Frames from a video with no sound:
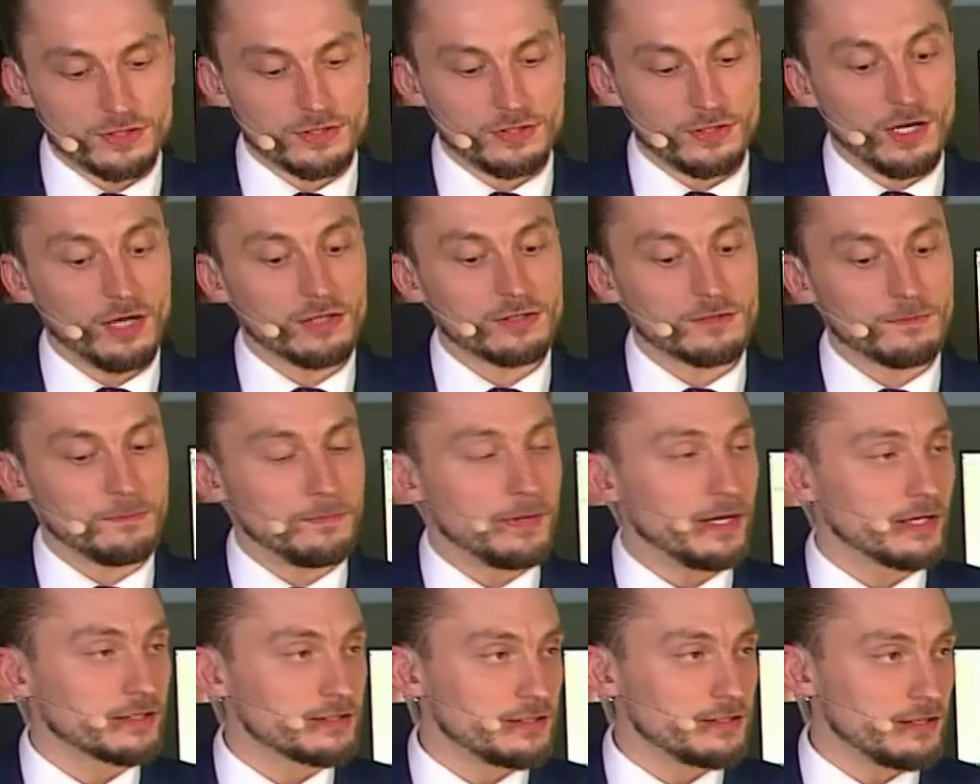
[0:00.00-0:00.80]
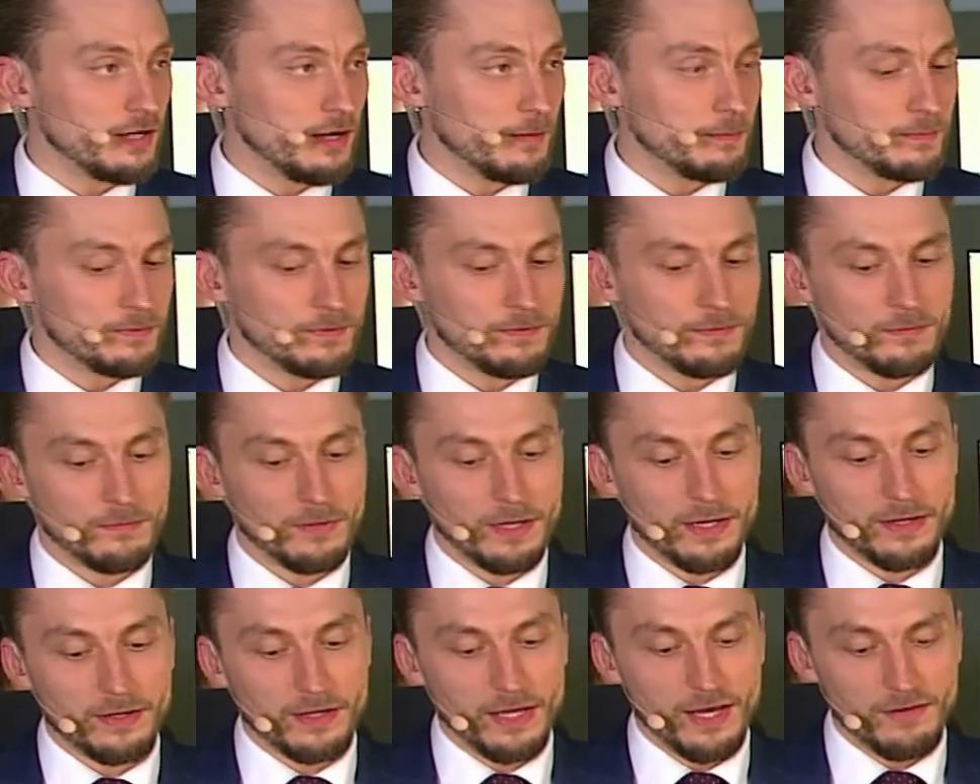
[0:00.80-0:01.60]
not backed up
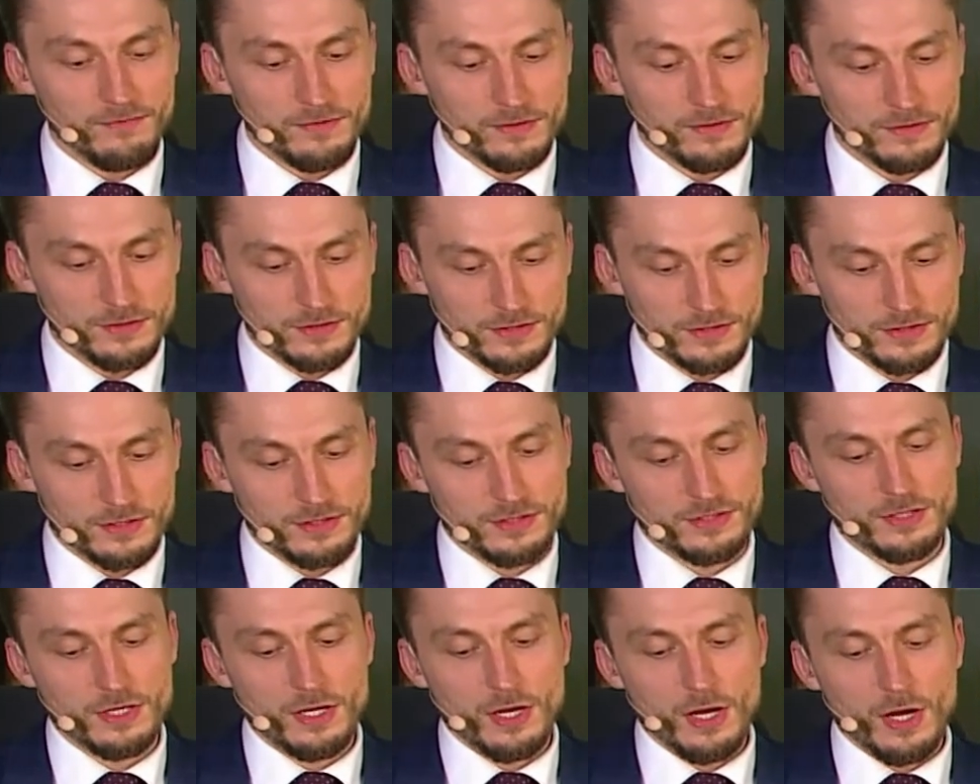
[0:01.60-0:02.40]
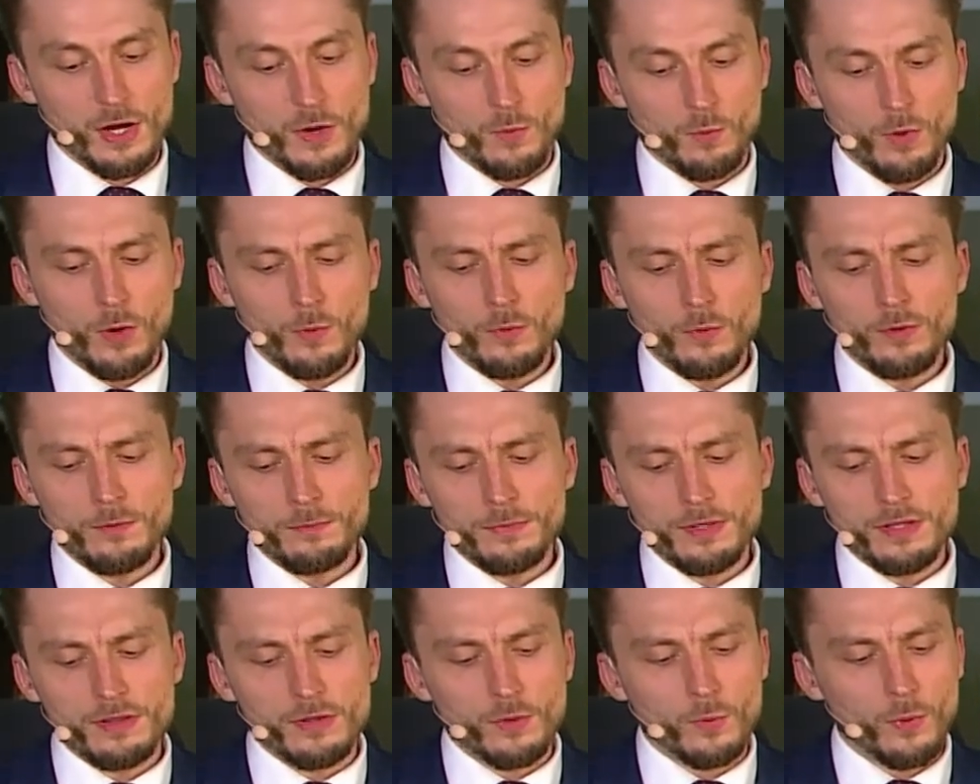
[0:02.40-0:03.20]
by evidences. What would
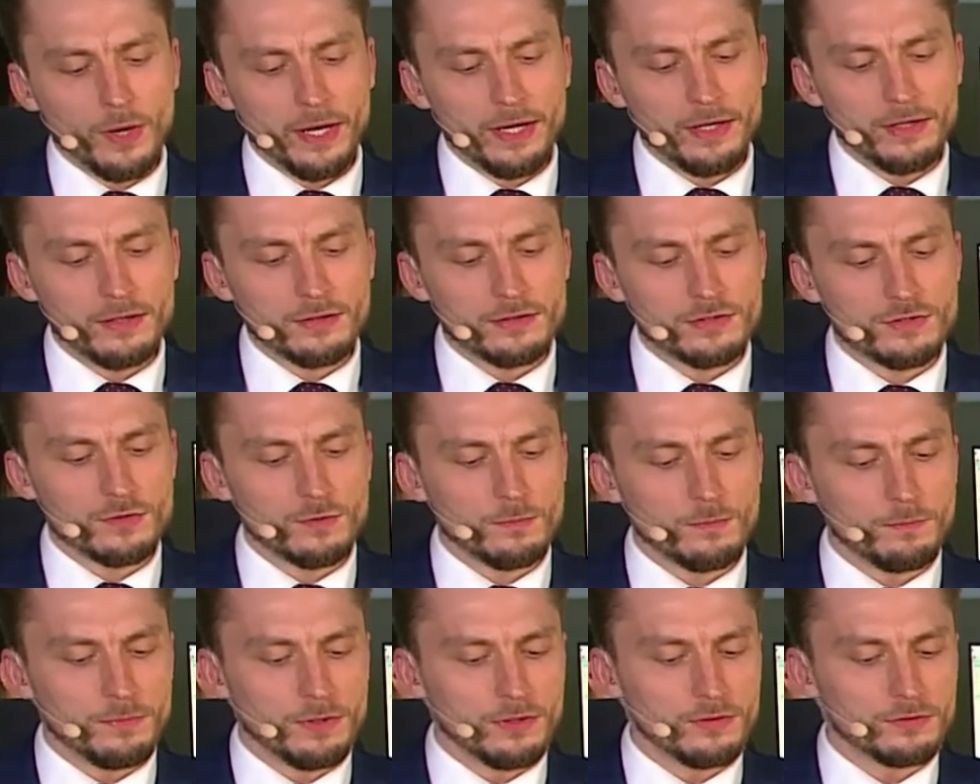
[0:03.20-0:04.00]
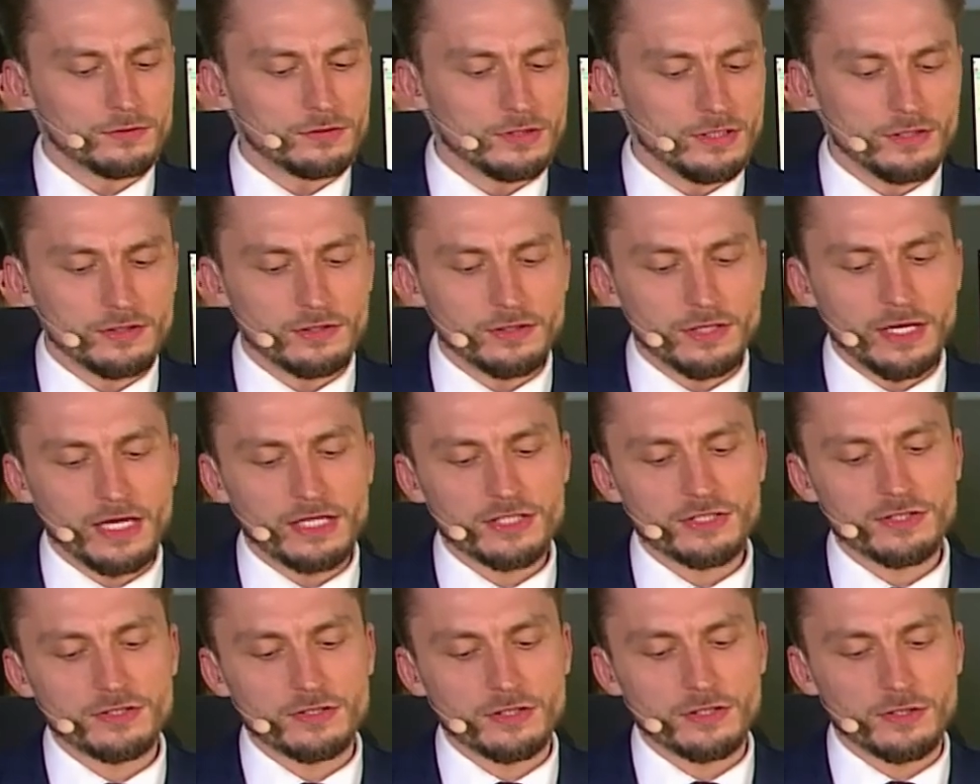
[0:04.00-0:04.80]
be the way to build
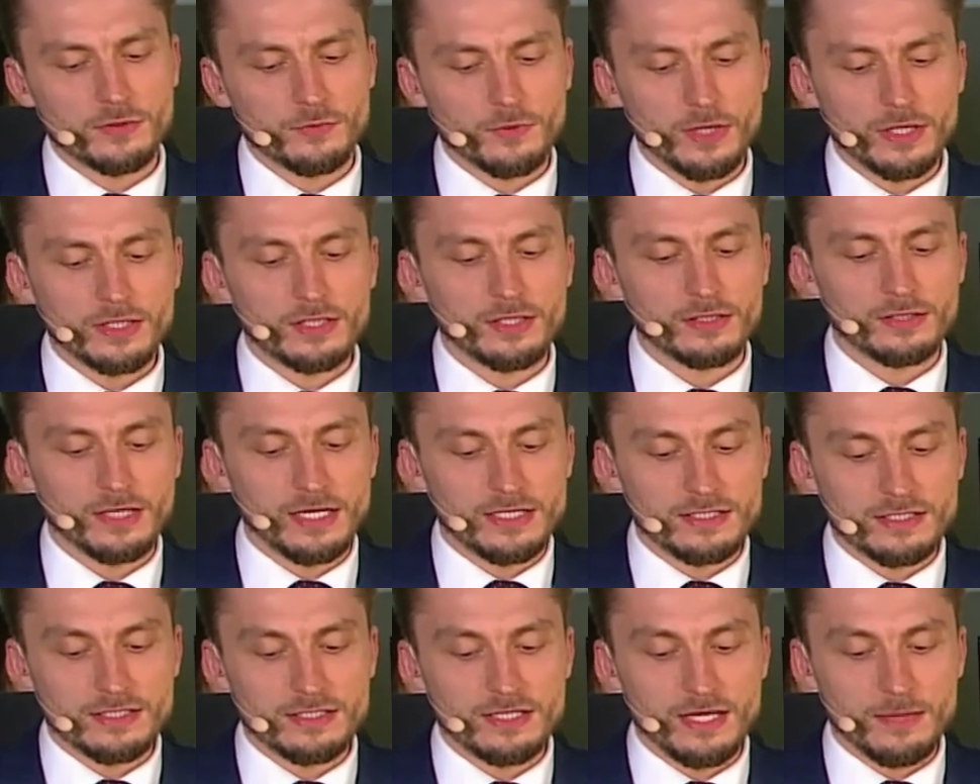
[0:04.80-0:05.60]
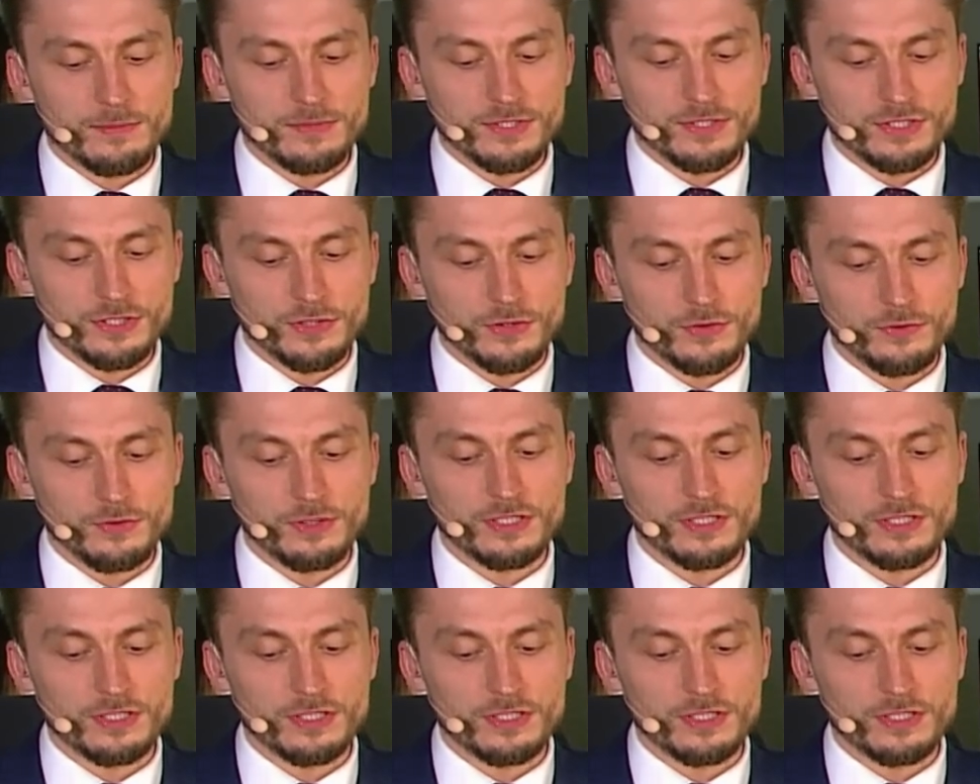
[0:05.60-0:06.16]
internationally recognized cybersecurity